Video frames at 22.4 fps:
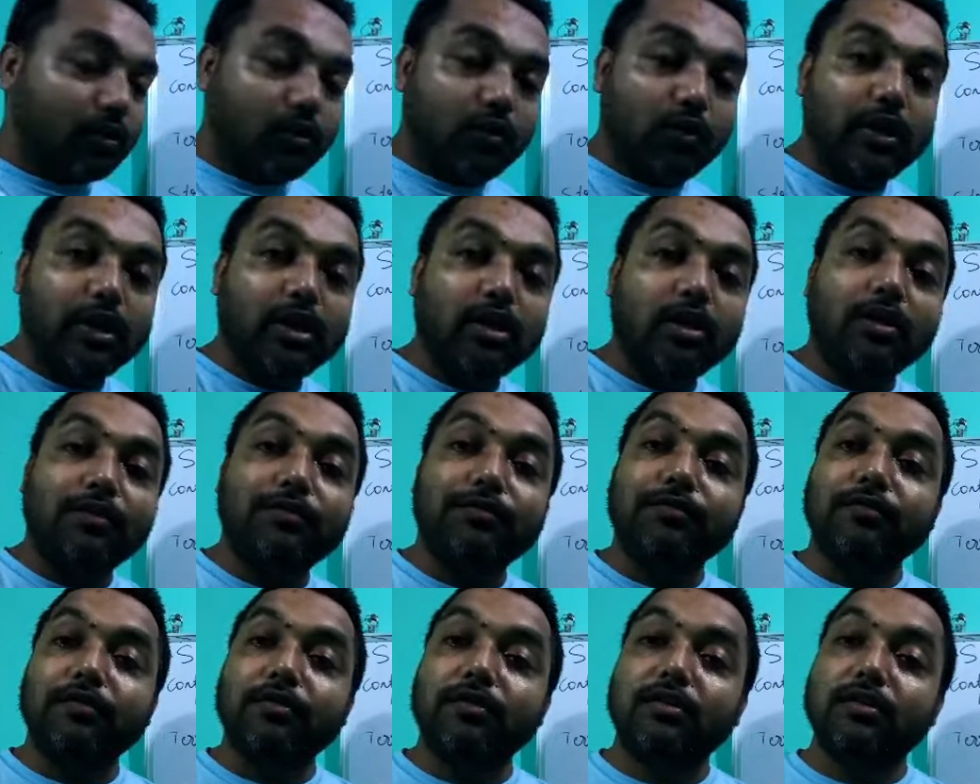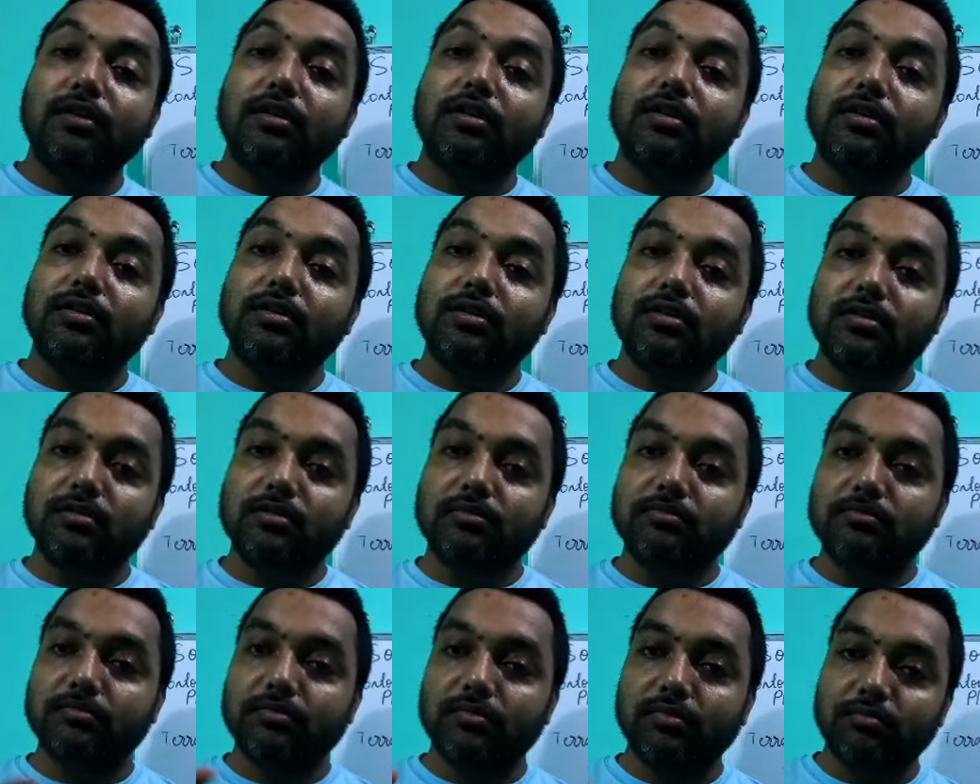growing
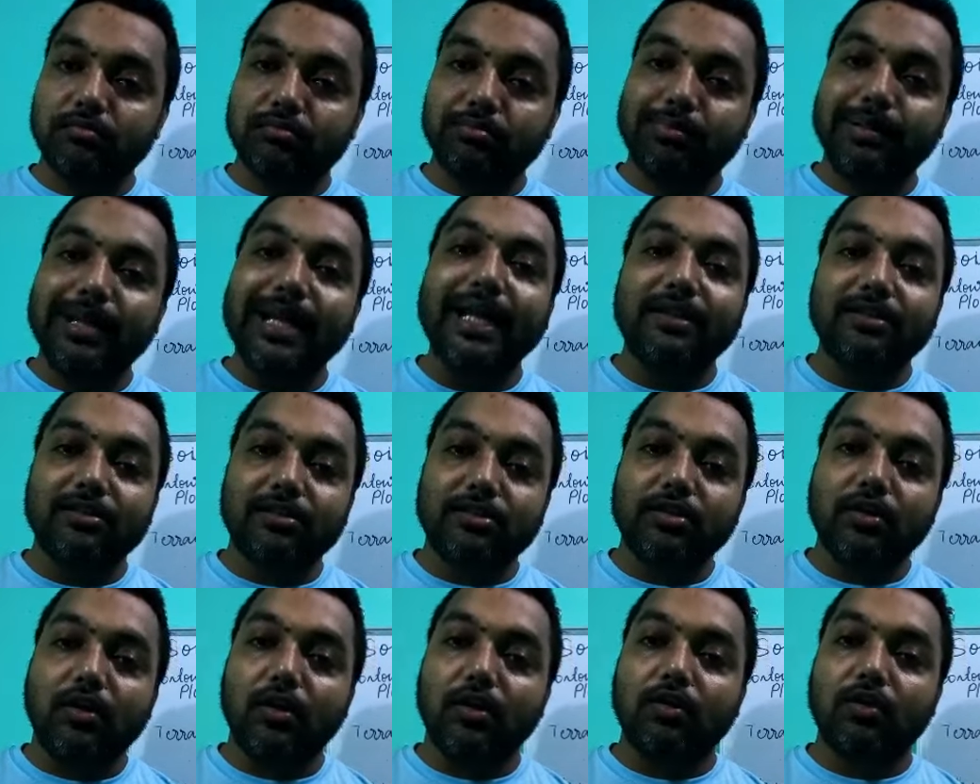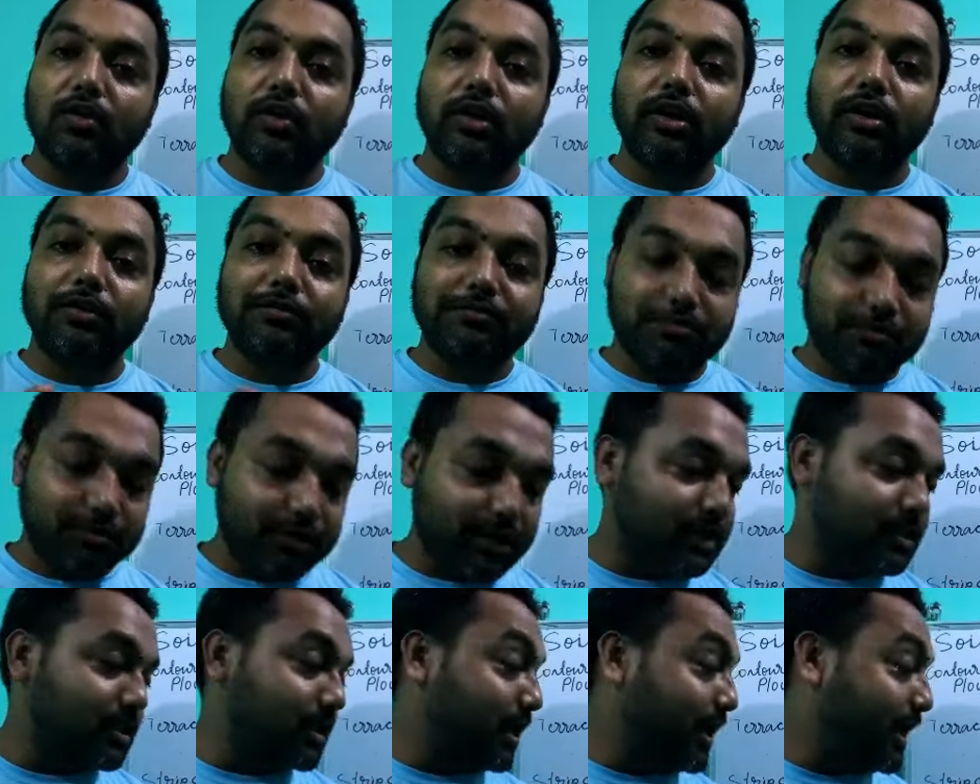of plants or growing of
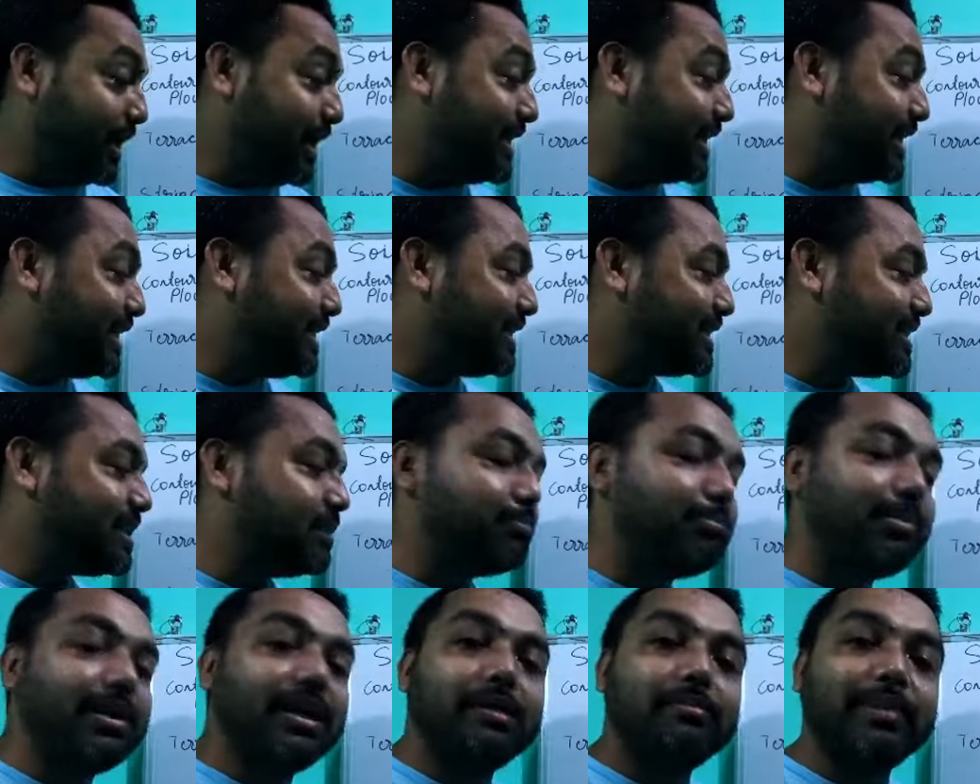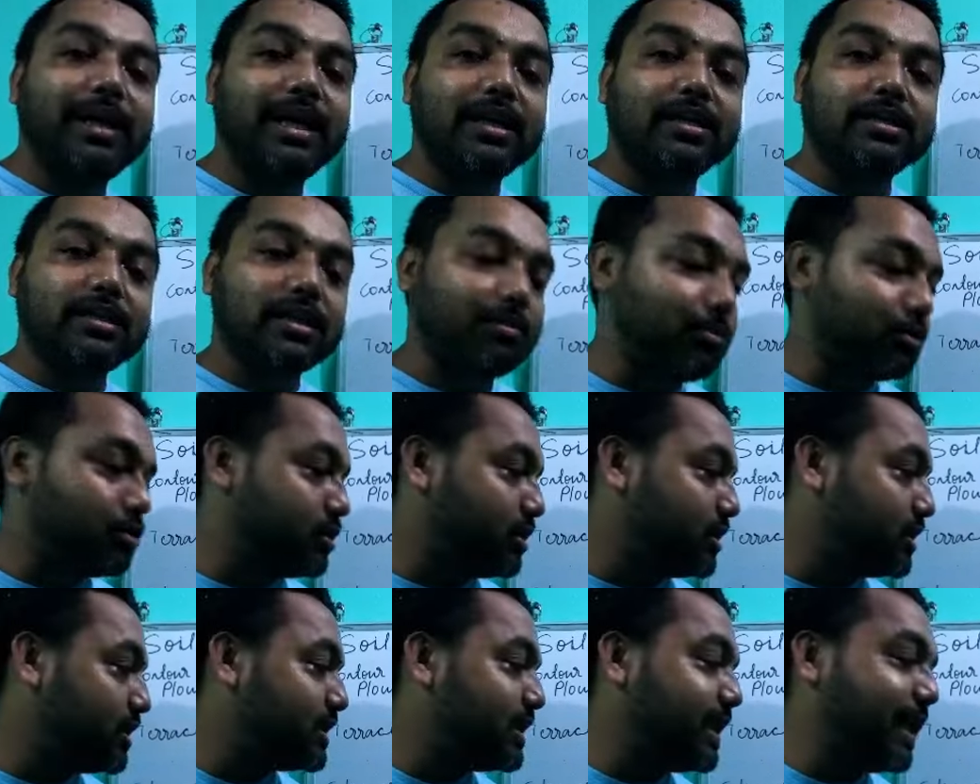trees in a disciplined manner. Suppose
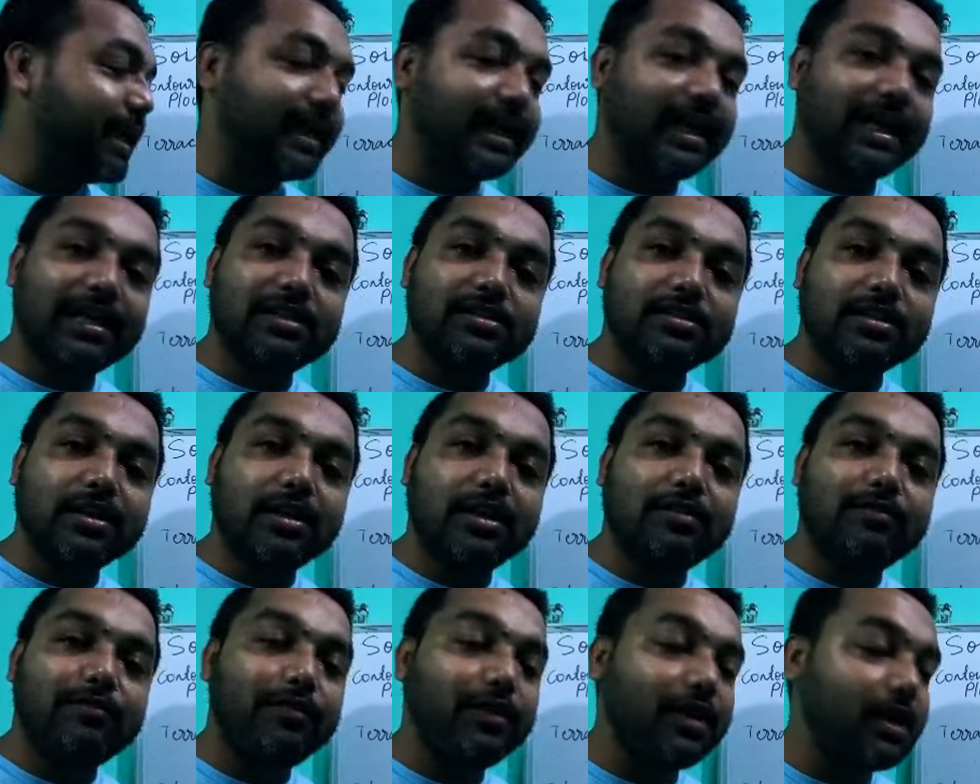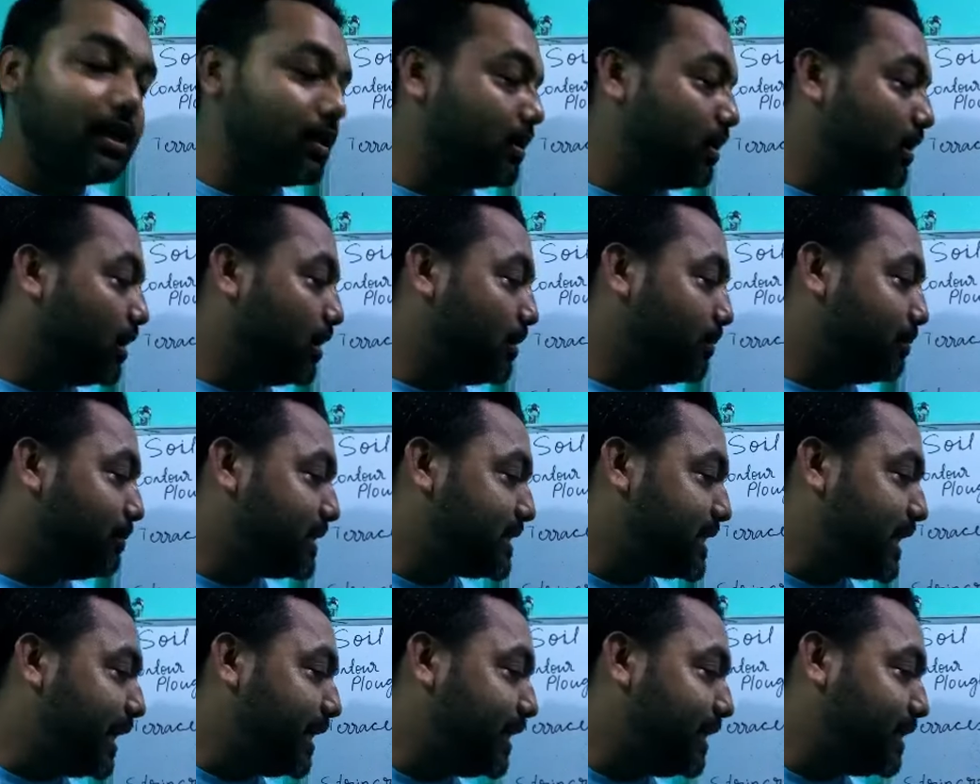this is the agricultural field.
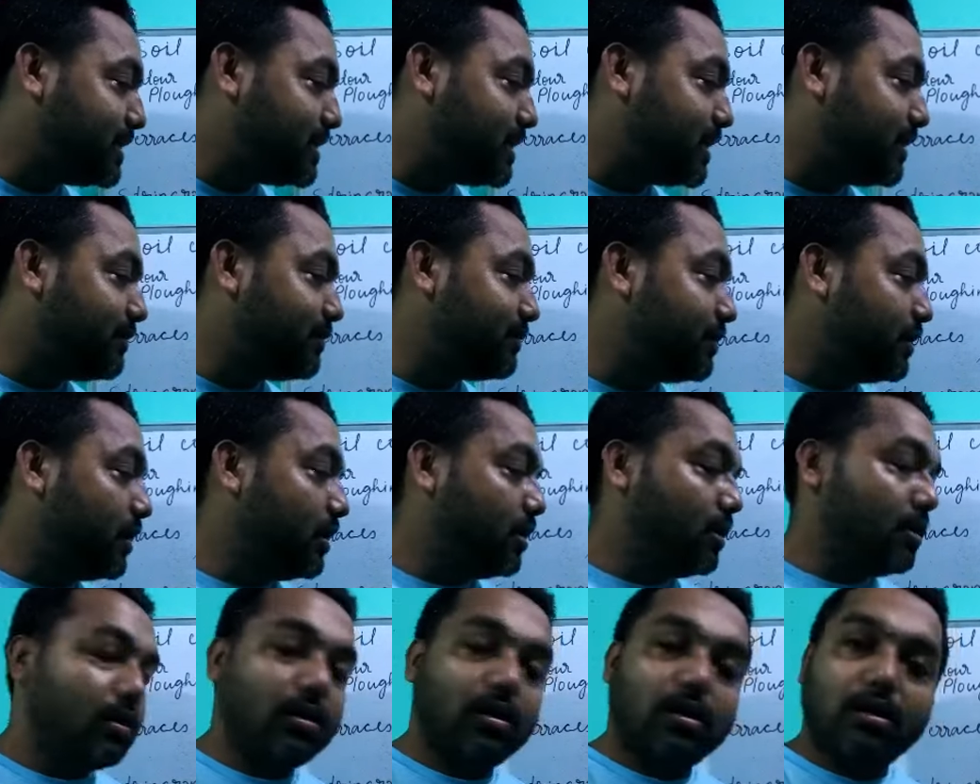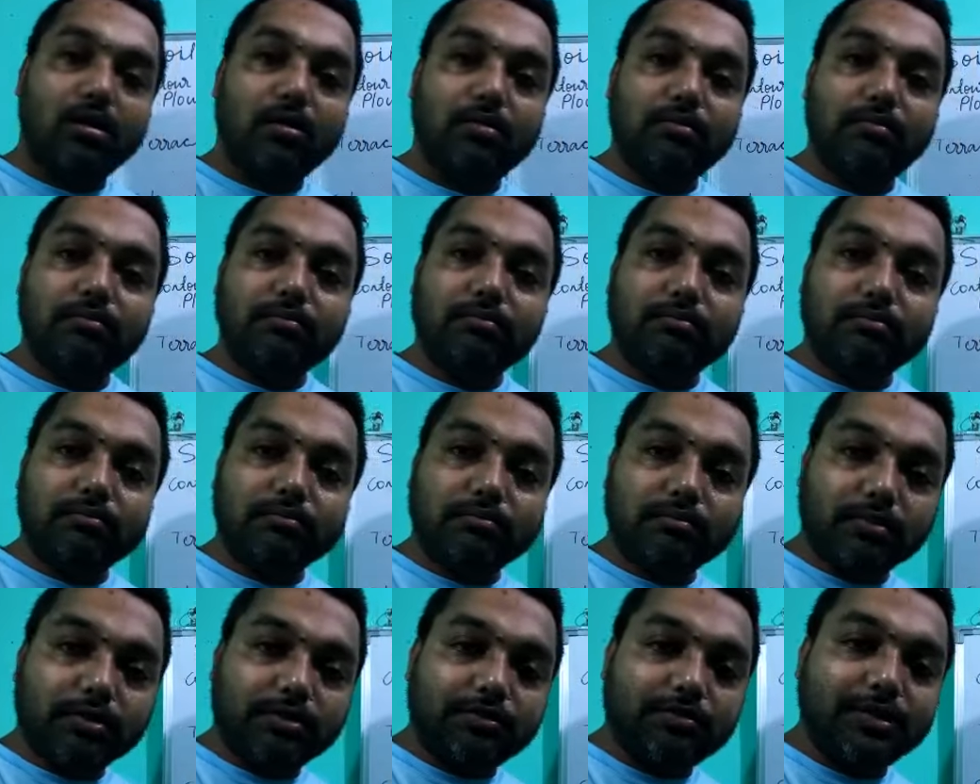Beside this,
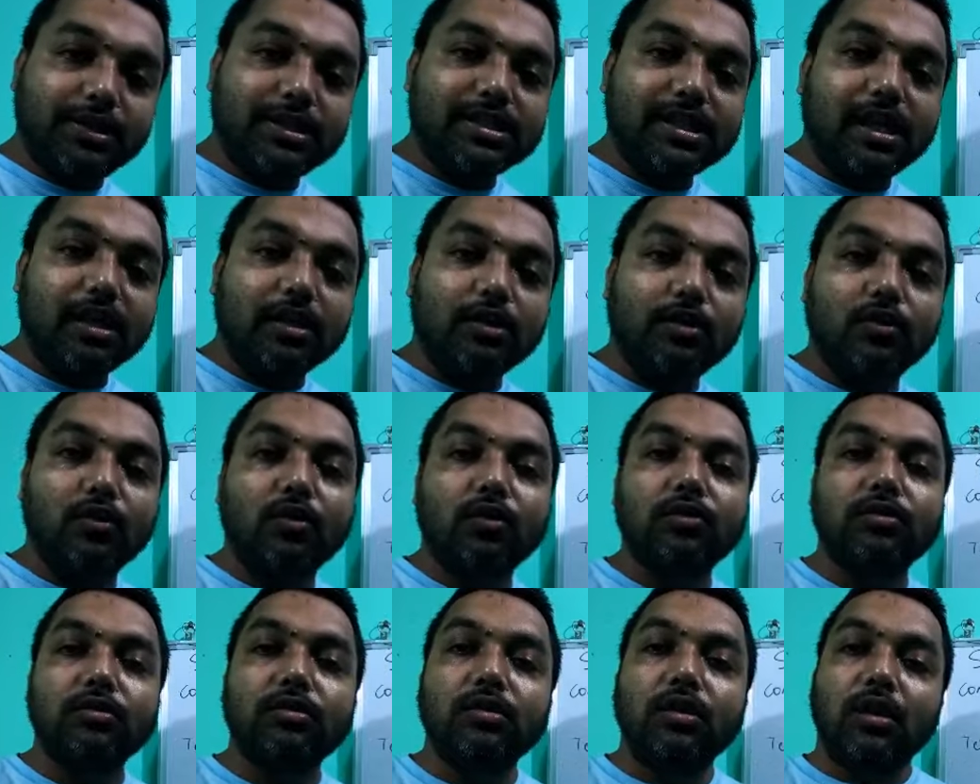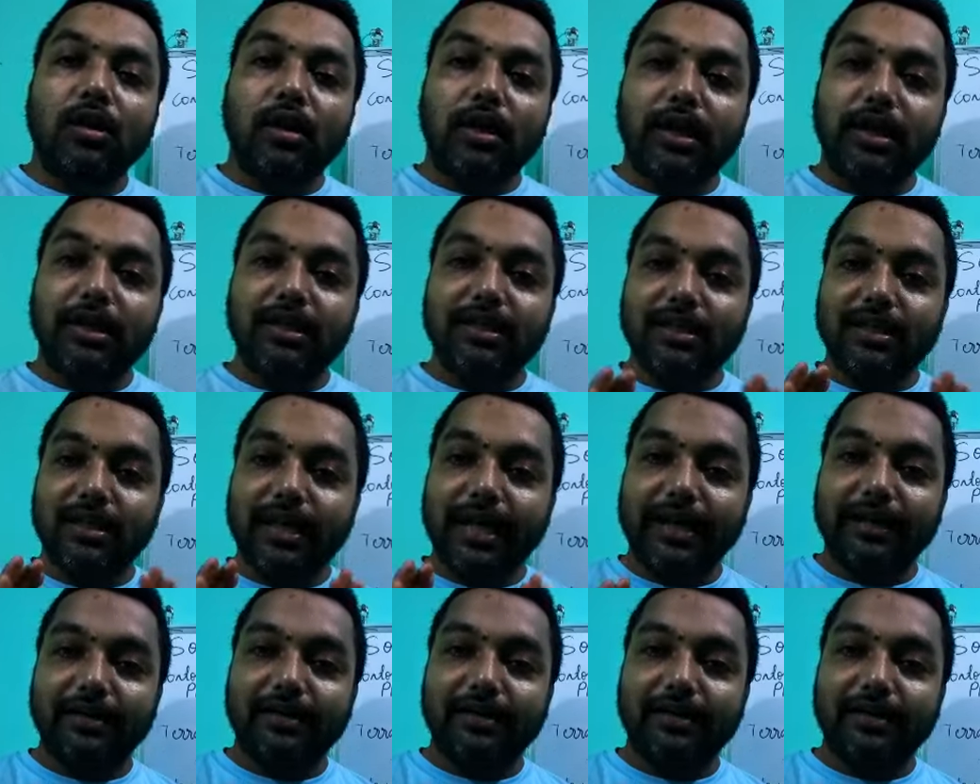if trees are grown in